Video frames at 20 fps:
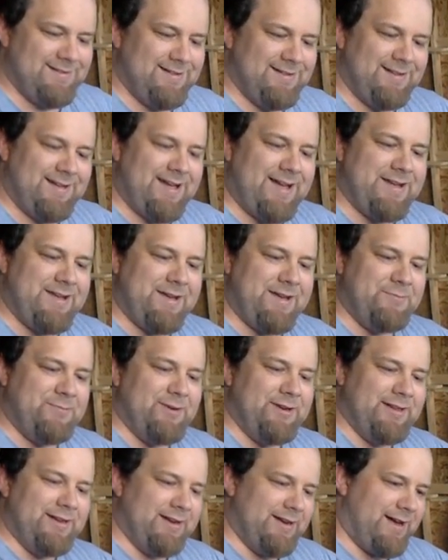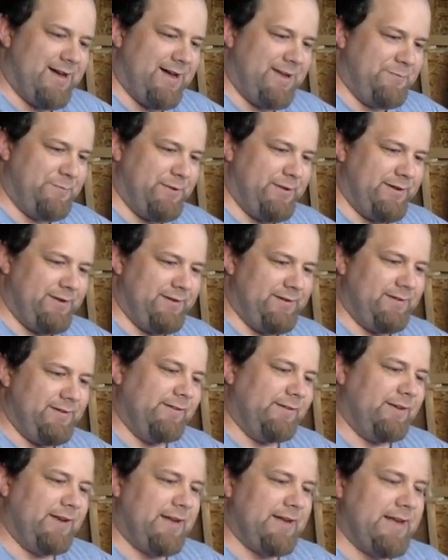I'm really not, but
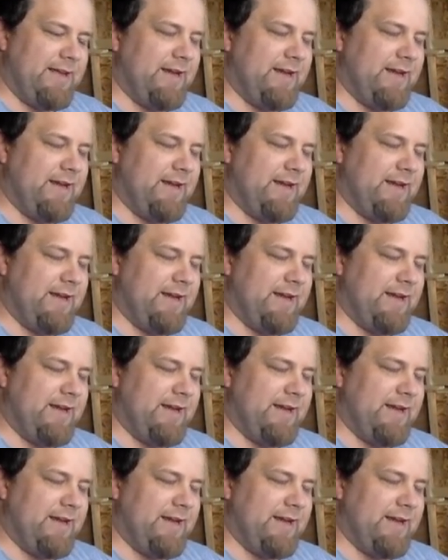I get